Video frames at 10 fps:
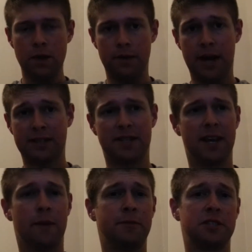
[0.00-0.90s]
Next thing
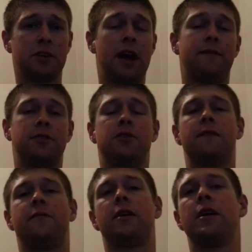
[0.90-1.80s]
up is you're going to have to try
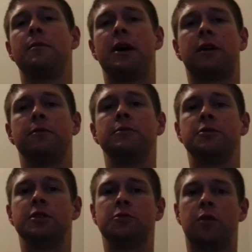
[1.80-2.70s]
and figure out your
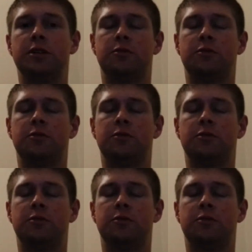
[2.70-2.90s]
macronutrients.